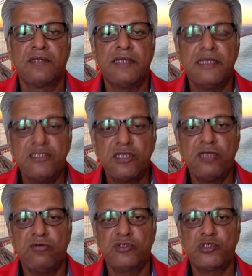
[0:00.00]
the
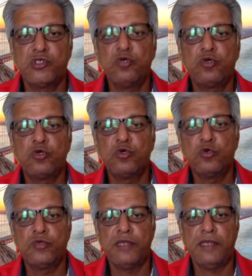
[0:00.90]
injury was due
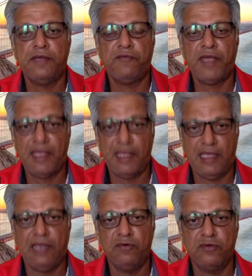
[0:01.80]
to the way
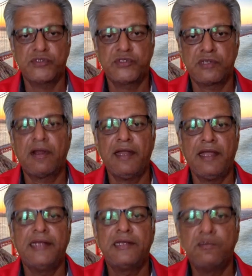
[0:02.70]
he was
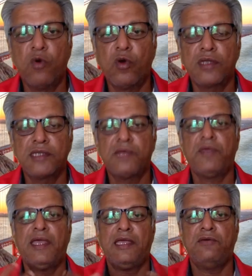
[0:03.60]
running into bowl and the
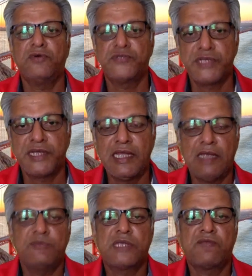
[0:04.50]
way he was setting
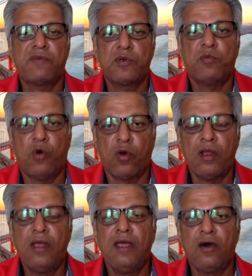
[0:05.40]
himself up to
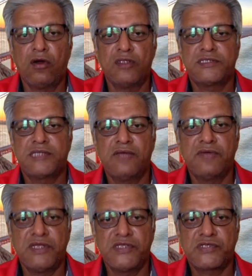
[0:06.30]
bowl on his
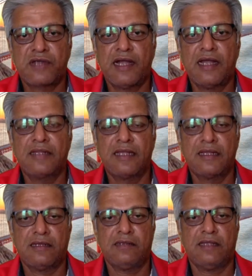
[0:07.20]
delivery stride, and
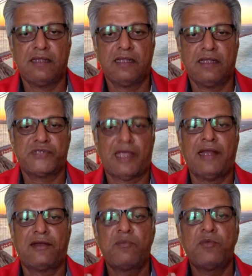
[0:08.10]
that was
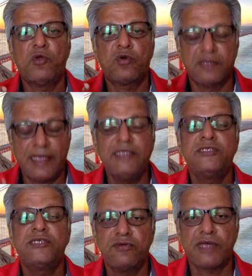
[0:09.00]
attributed, the
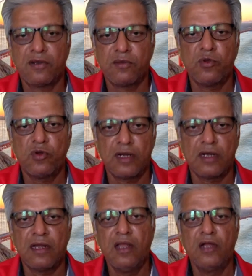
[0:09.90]
injury was
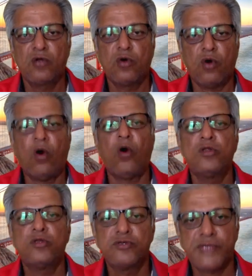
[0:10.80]
attributed to
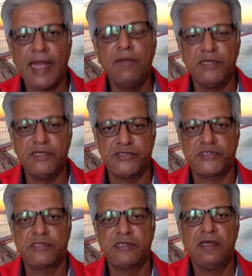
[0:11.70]
all those
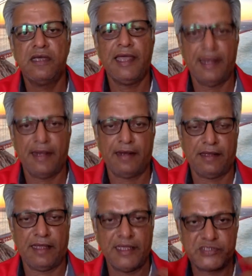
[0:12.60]
elements in
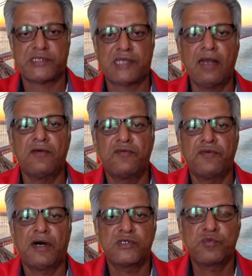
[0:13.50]
his style of
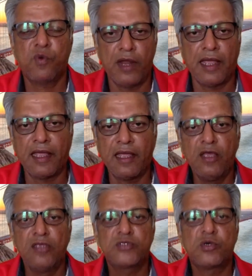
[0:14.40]
fast bowling.
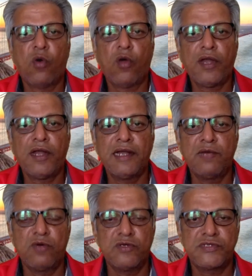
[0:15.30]
So what he did
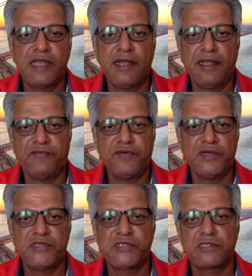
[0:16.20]
was that he
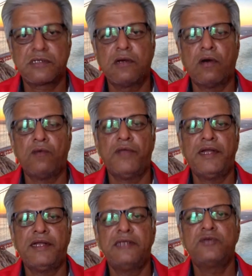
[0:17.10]
first
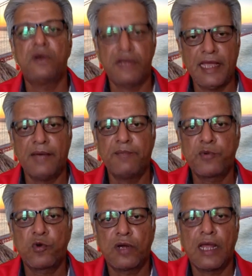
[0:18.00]
went into a rehab
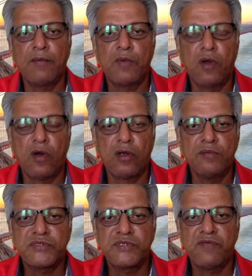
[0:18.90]
program, got
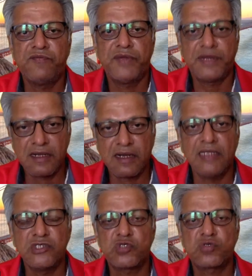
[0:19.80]
himself fitter
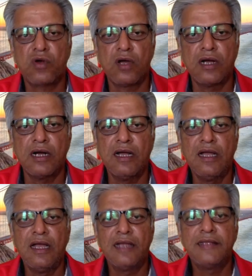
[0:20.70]
and stronger.
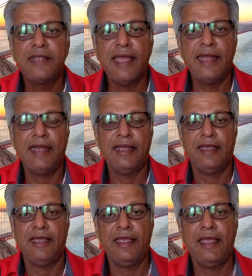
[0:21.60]
Then
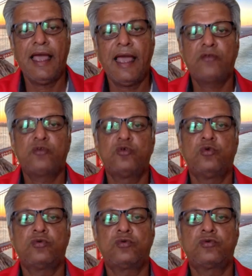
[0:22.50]
he had
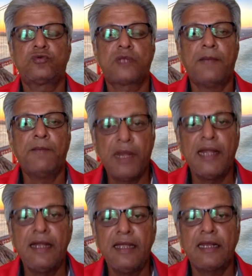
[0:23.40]
to
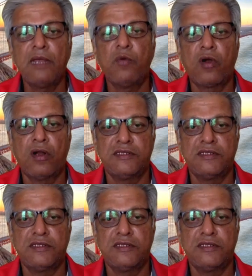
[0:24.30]
completely remodel